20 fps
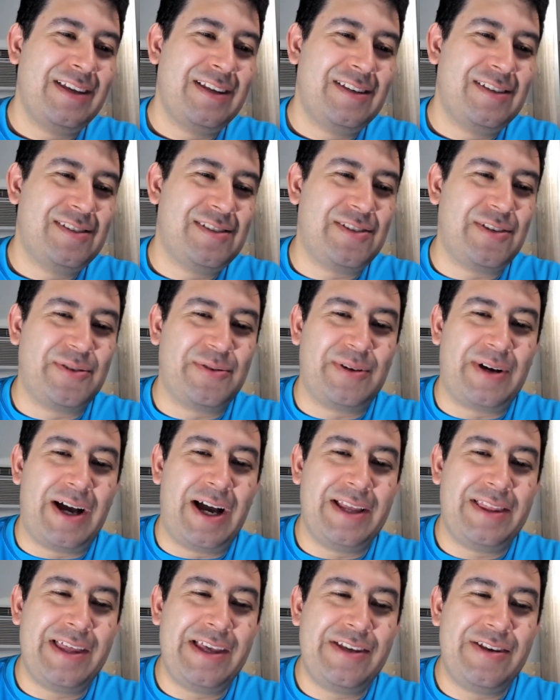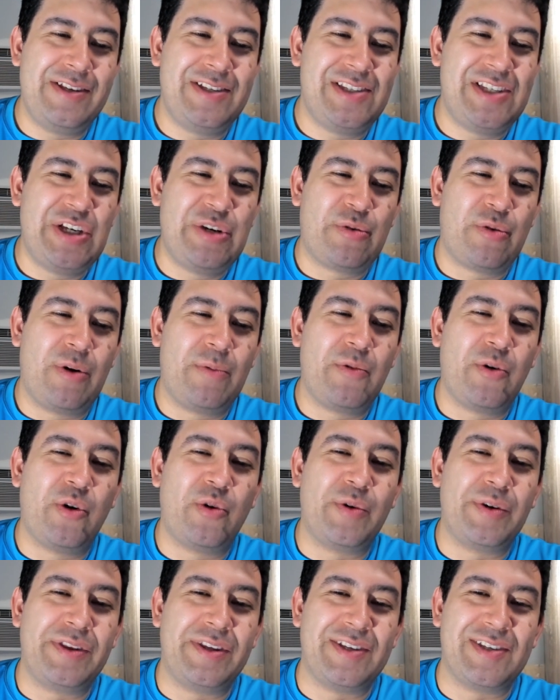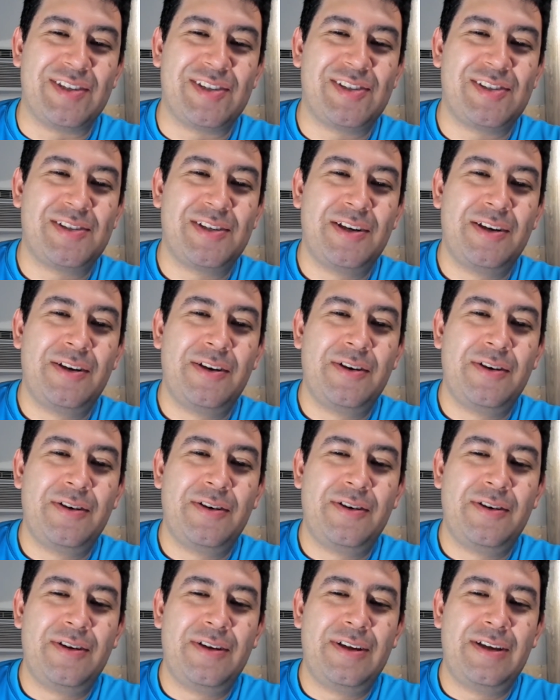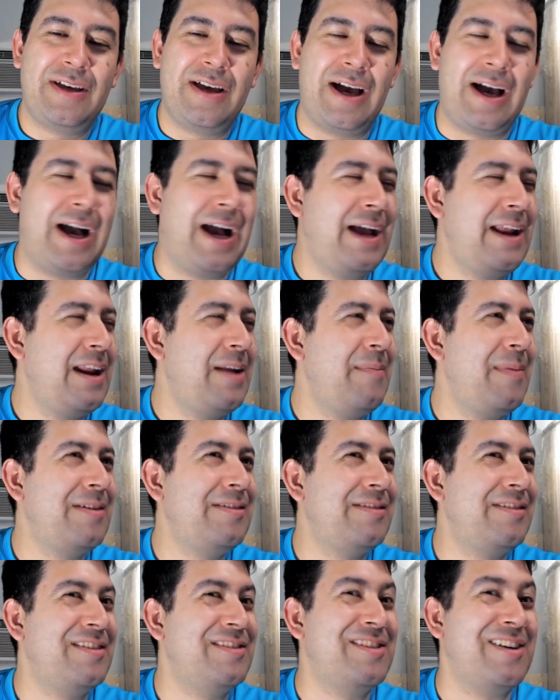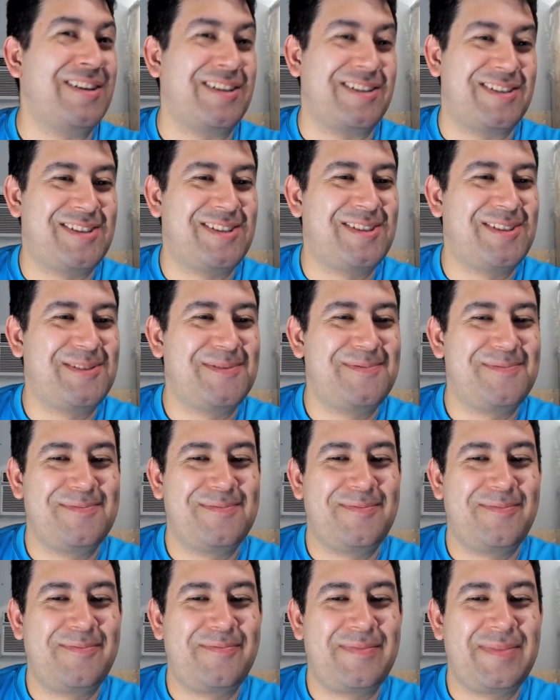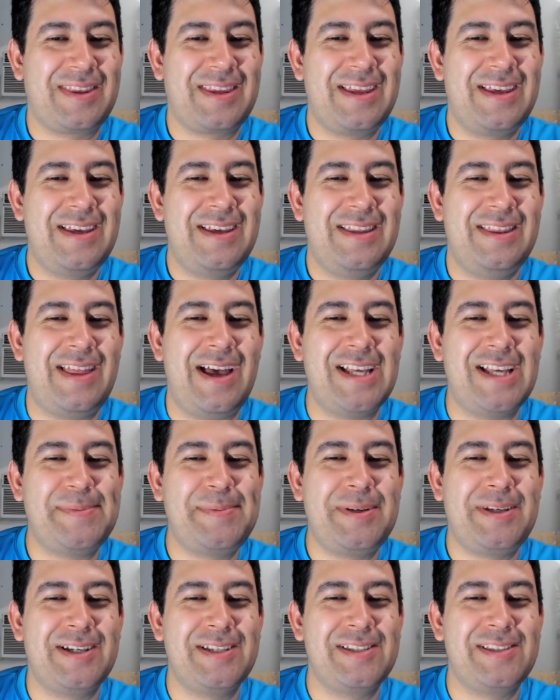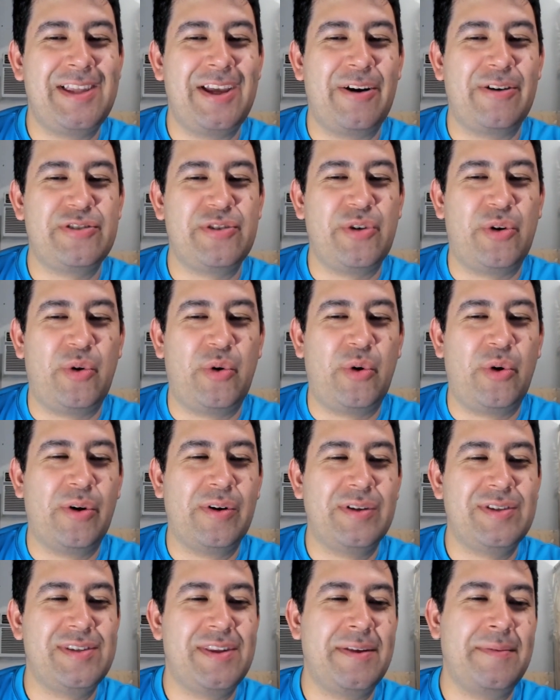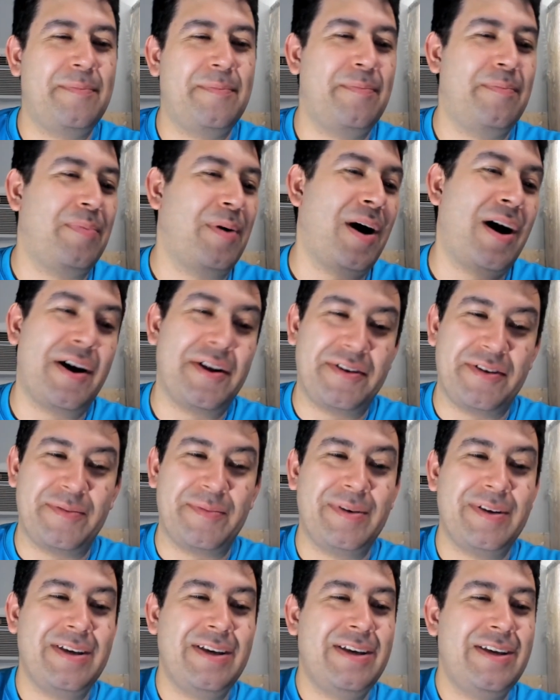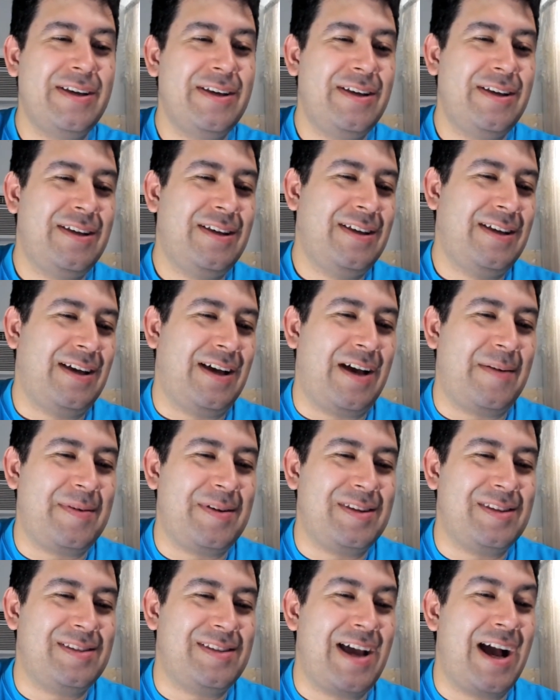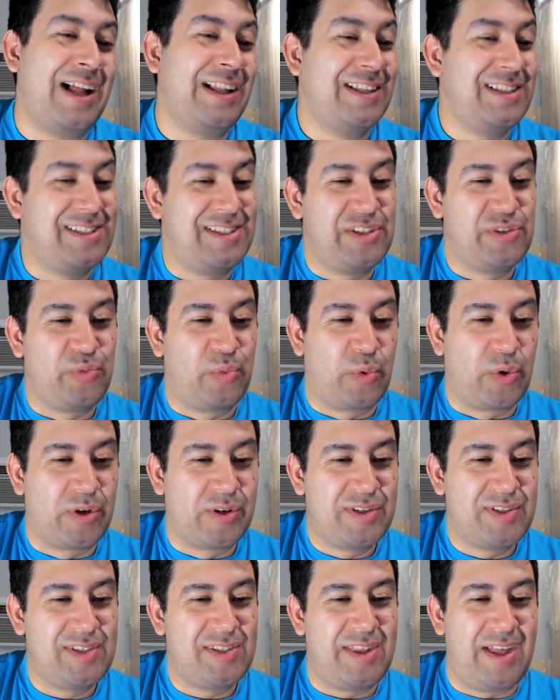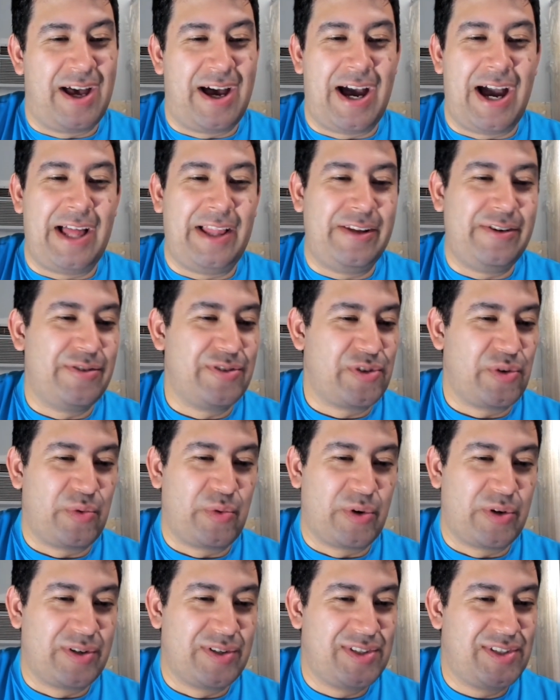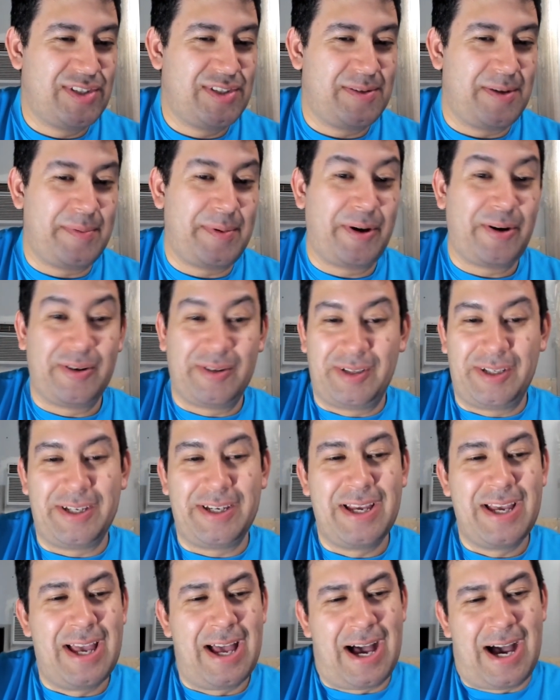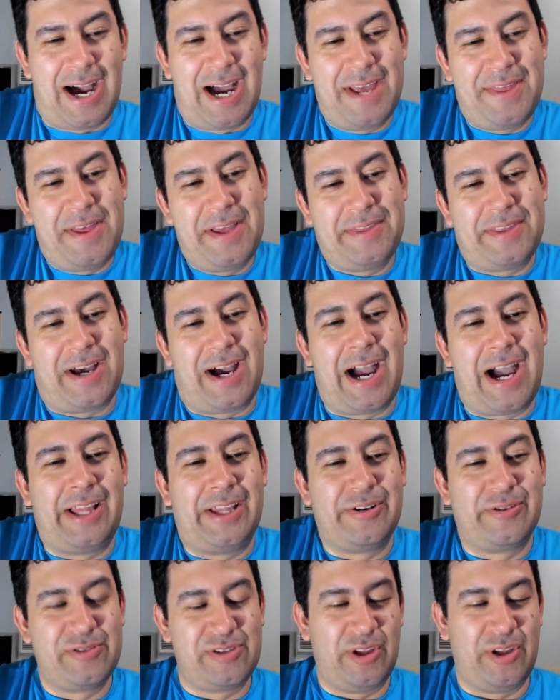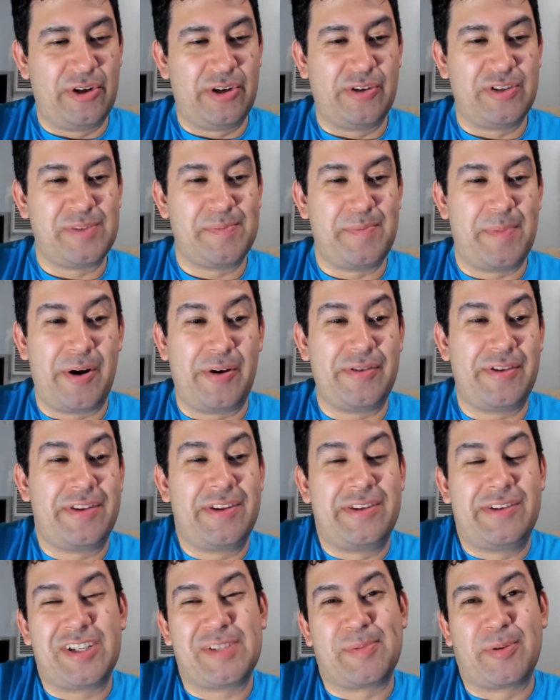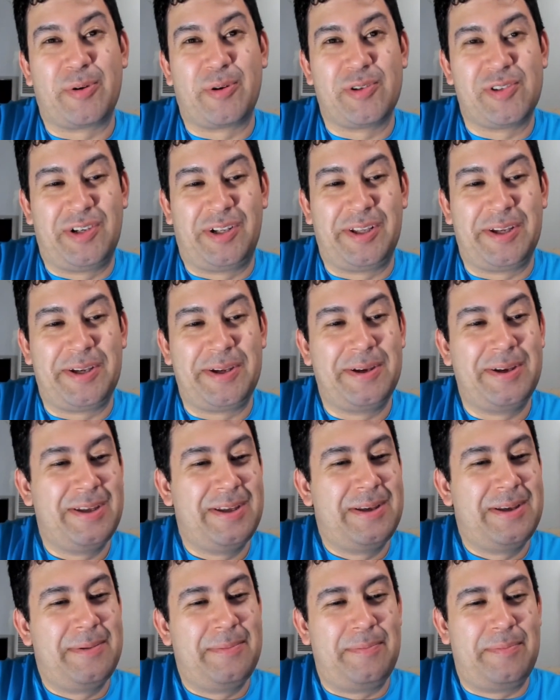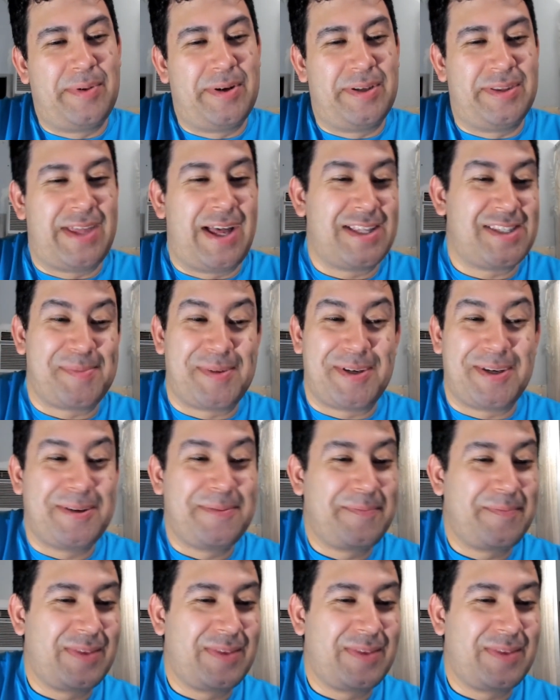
So I think you see where I'm going with this. I didn't mention the Ducks. That's because they are towards the bottom. I mean, Dallas is worse. The Islanders are worse, apparently. I think the Islanders logo is better than the Ducks personally, but that's me.